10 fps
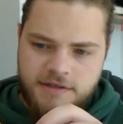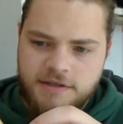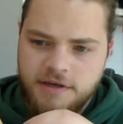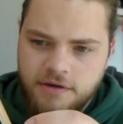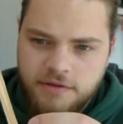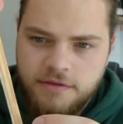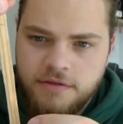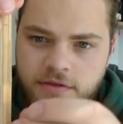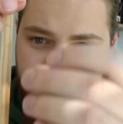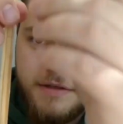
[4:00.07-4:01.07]
here,
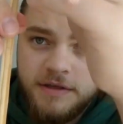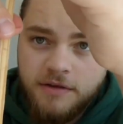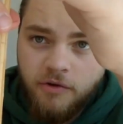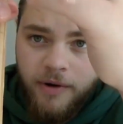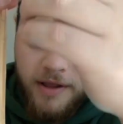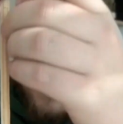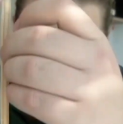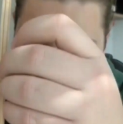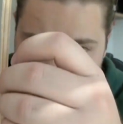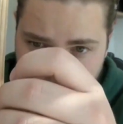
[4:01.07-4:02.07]
you see the grains
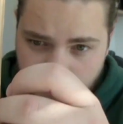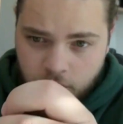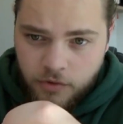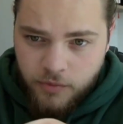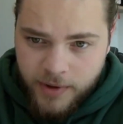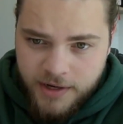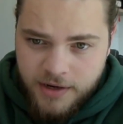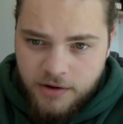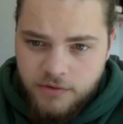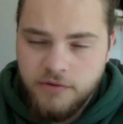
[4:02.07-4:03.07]
run all the way
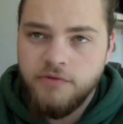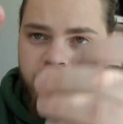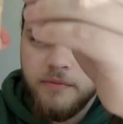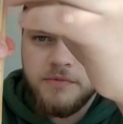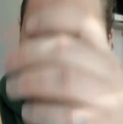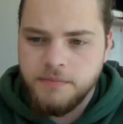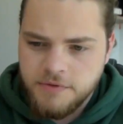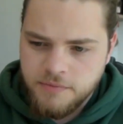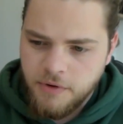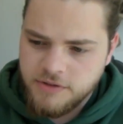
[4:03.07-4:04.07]
down from top
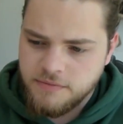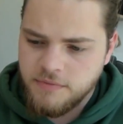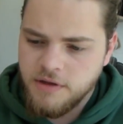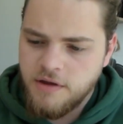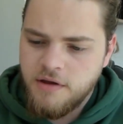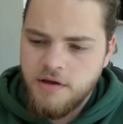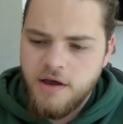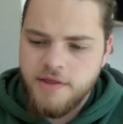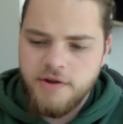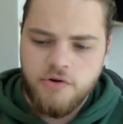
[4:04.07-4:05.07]
to bottom,
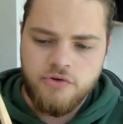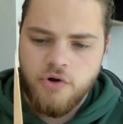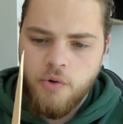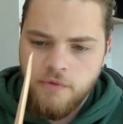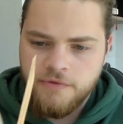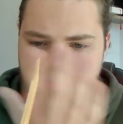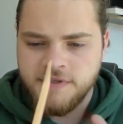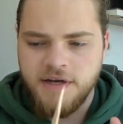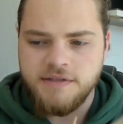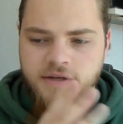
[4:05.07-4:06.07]
and they don't go off the
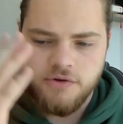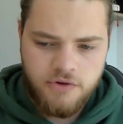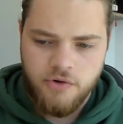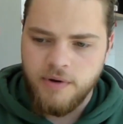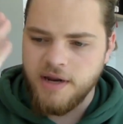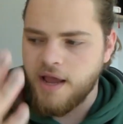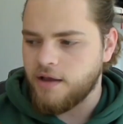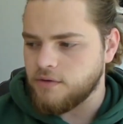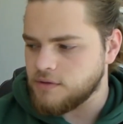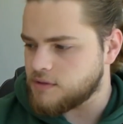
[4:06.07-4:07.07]
sides, they don't go at
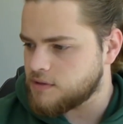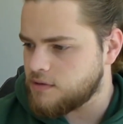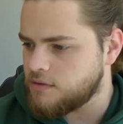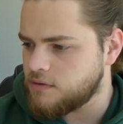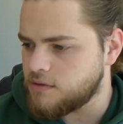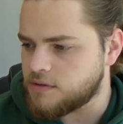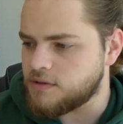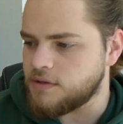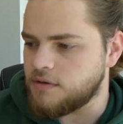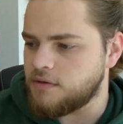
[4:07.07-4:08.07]
angles. Let's
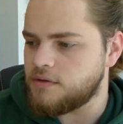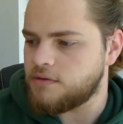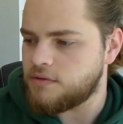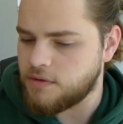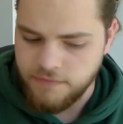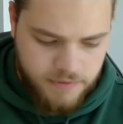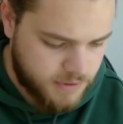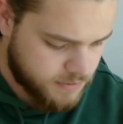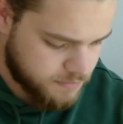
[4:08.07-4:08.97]
see, there's a